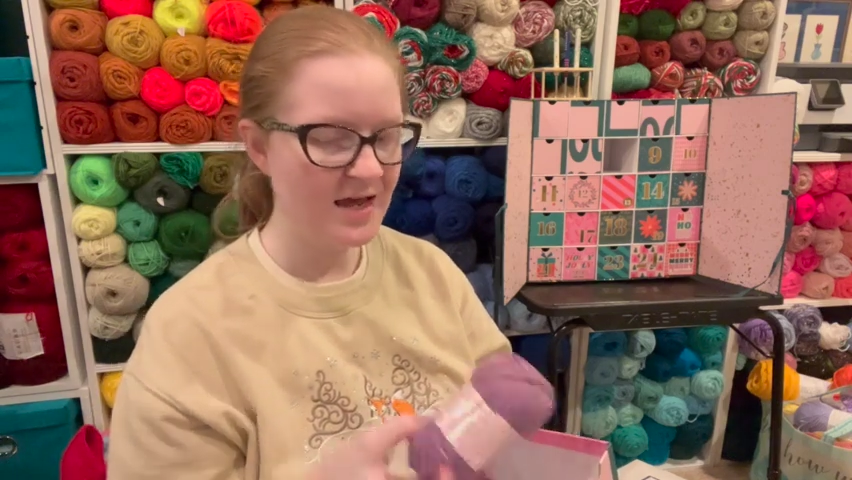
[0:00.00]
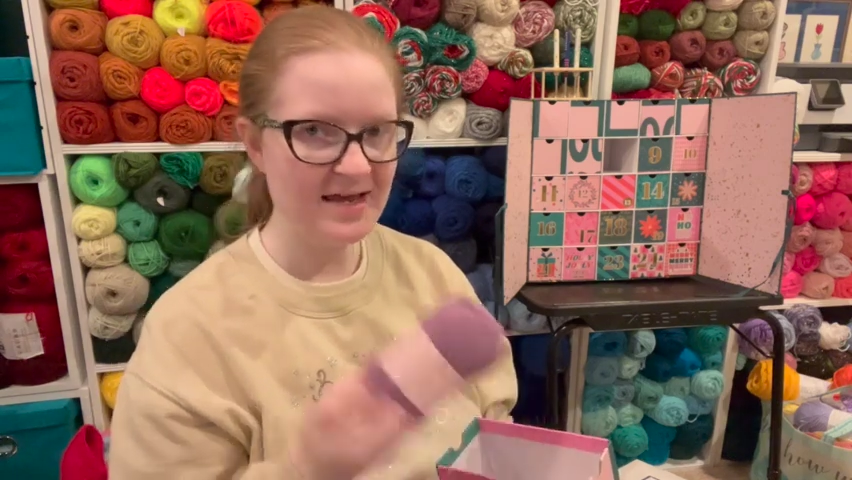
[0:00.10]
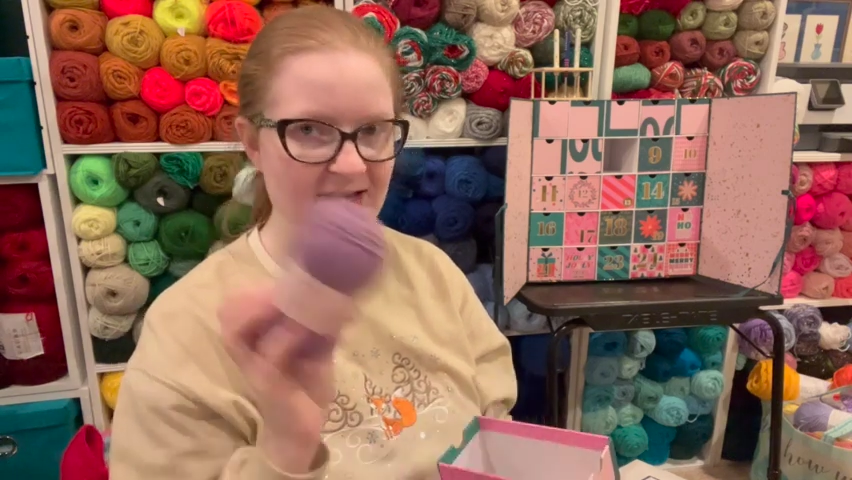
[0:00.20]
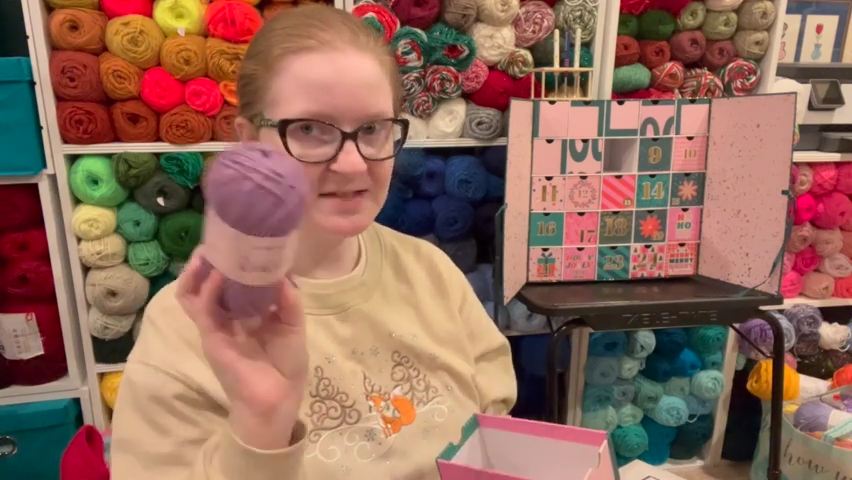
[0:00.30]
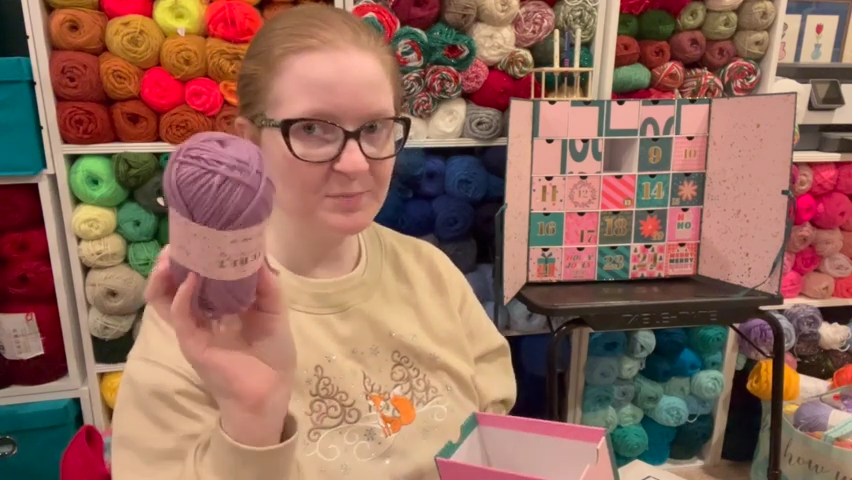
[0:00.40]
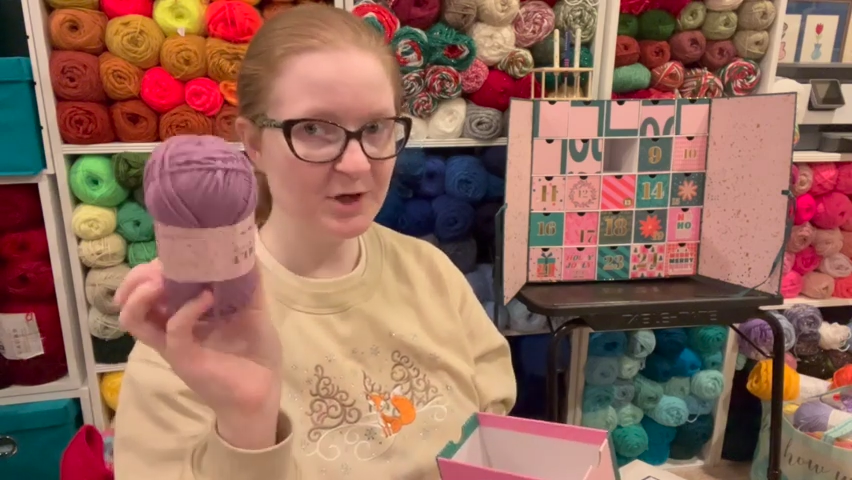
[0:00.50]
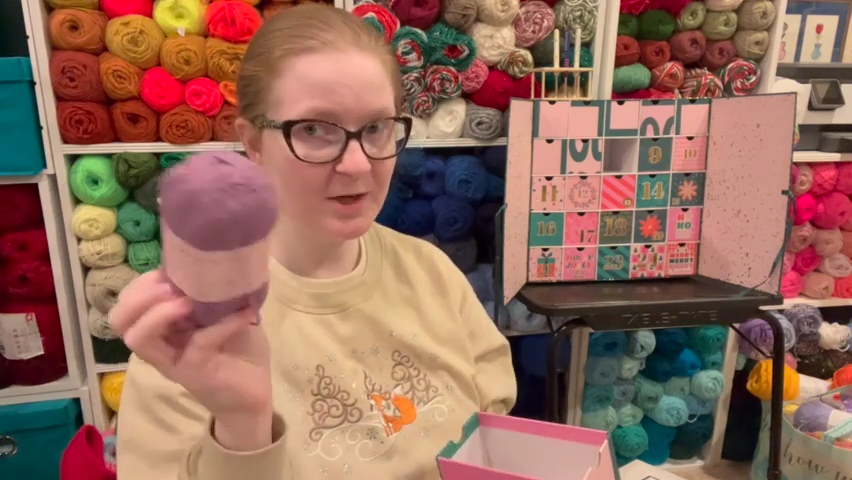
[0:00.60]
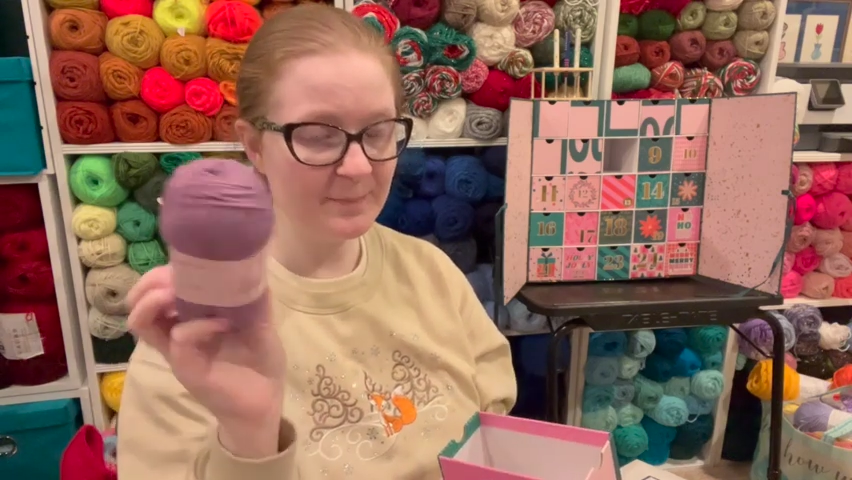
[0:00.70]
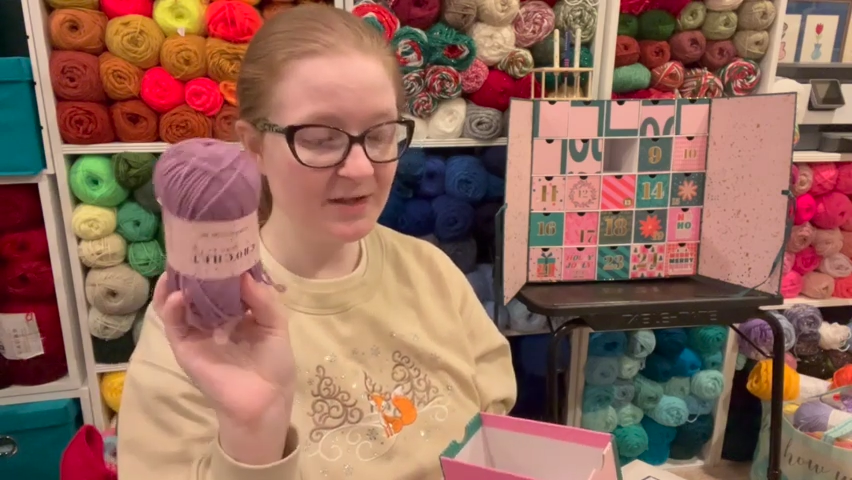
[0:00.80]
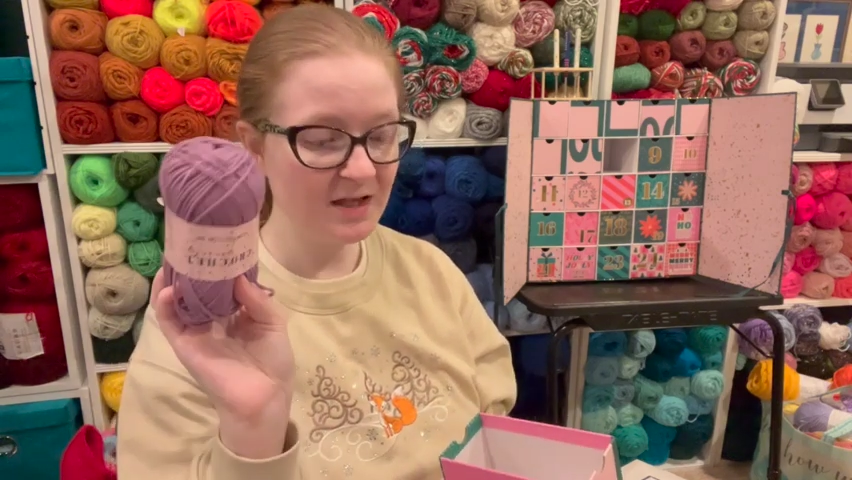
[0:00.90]
It's
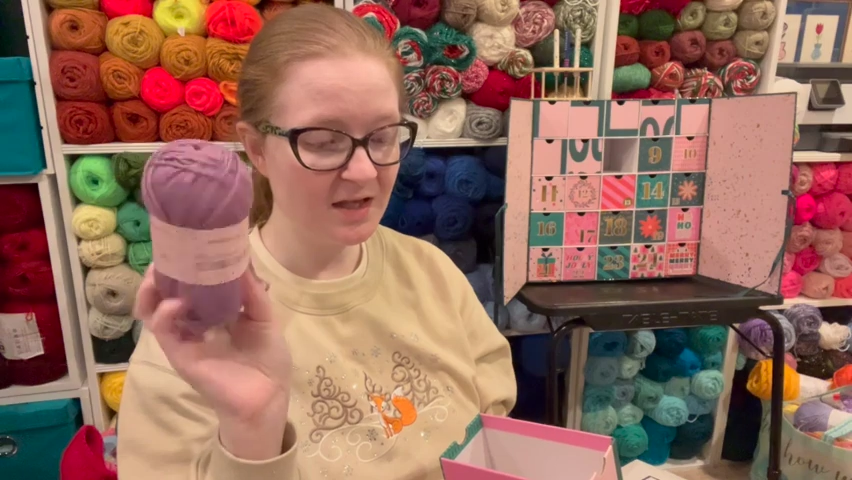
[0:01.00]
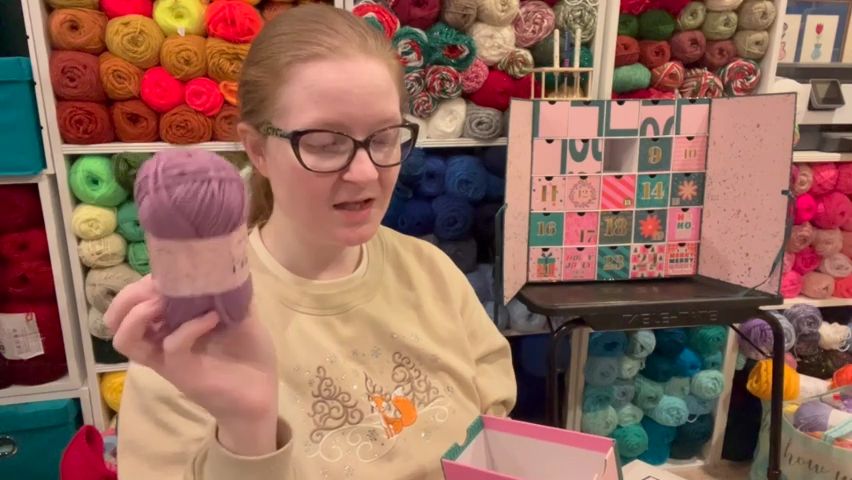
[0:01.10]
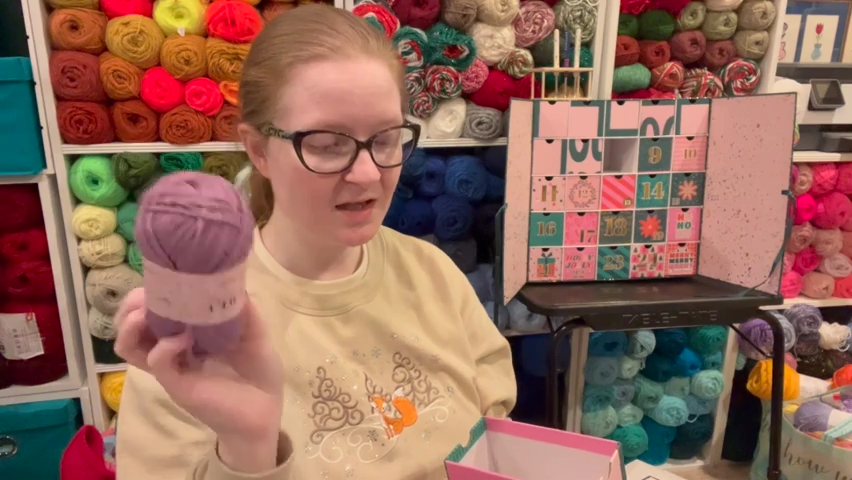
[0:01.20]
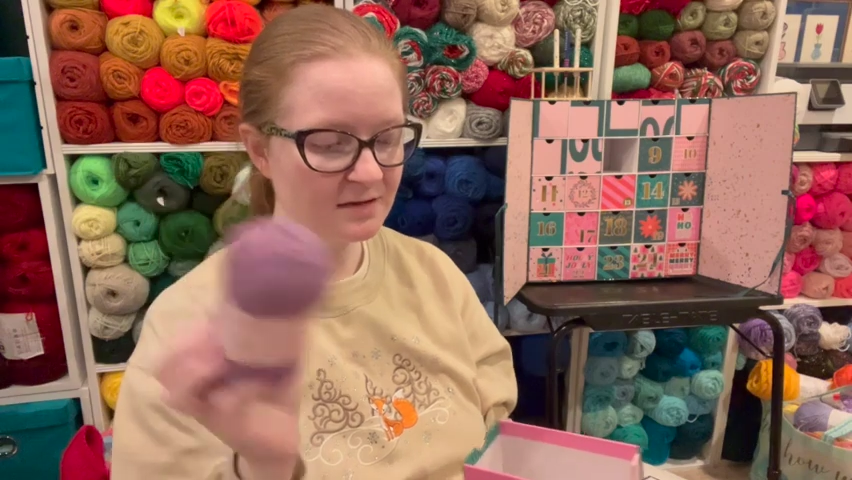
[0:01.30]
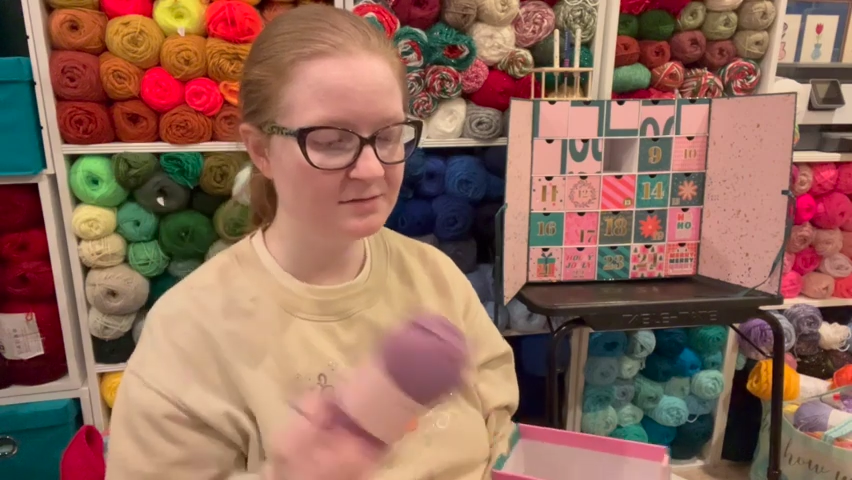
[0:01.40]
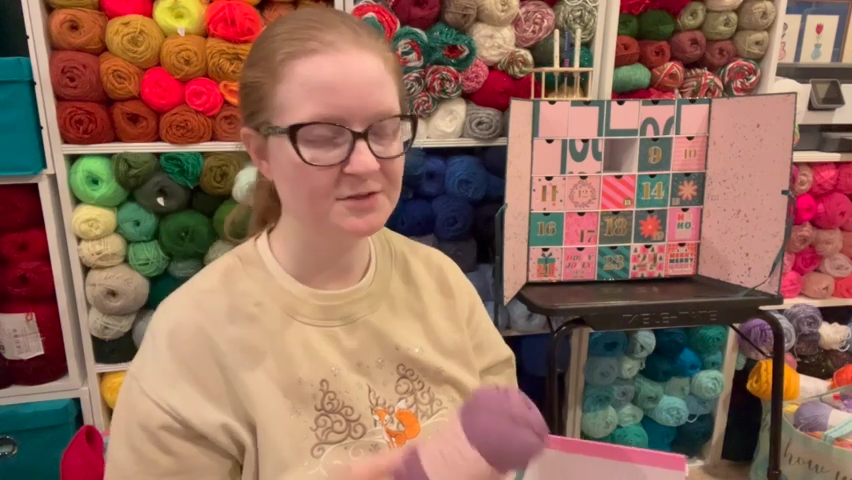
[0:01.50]
purple,